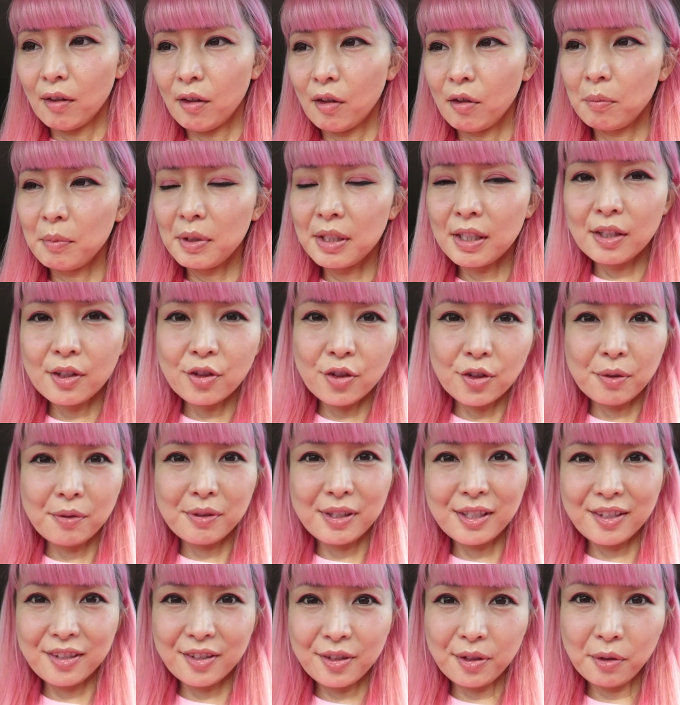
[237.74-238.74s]
Oh my gosh, it
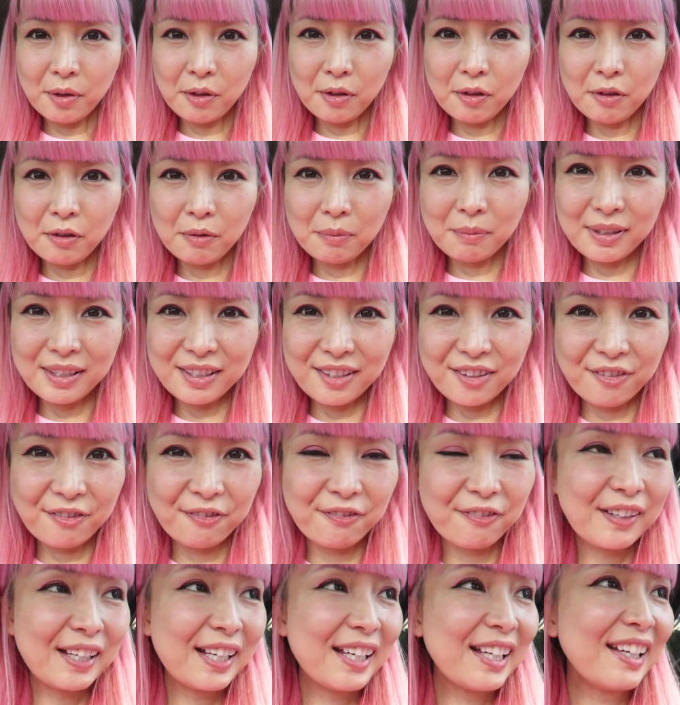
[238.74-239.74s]
was so much
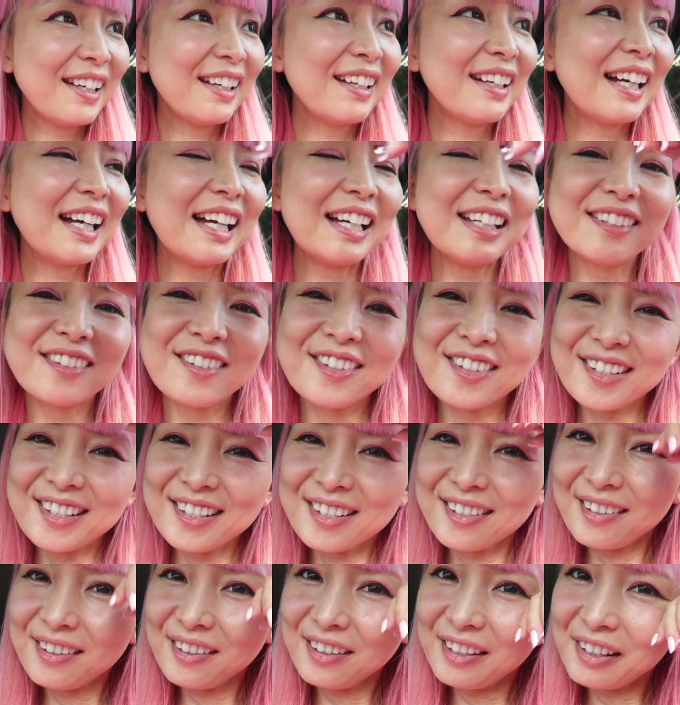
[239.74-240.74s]
fun. I
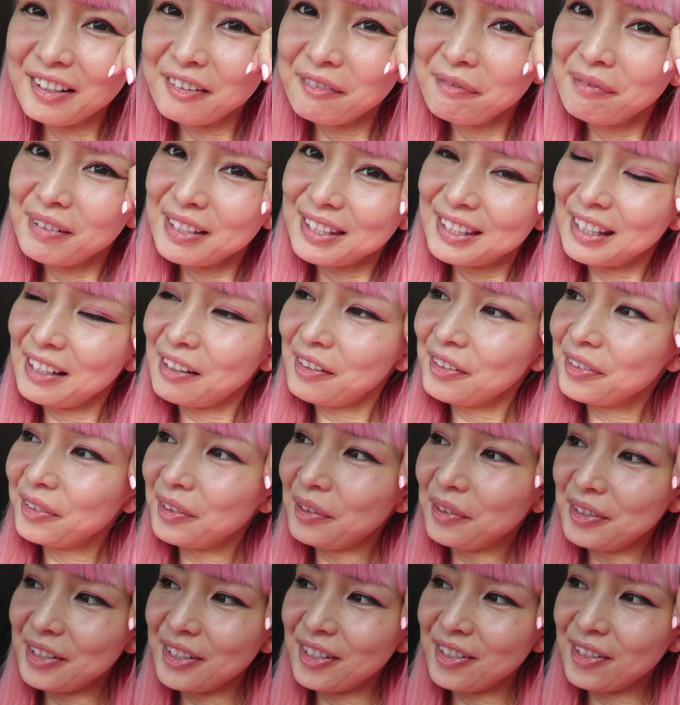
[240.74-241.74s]
just love Mattel Toy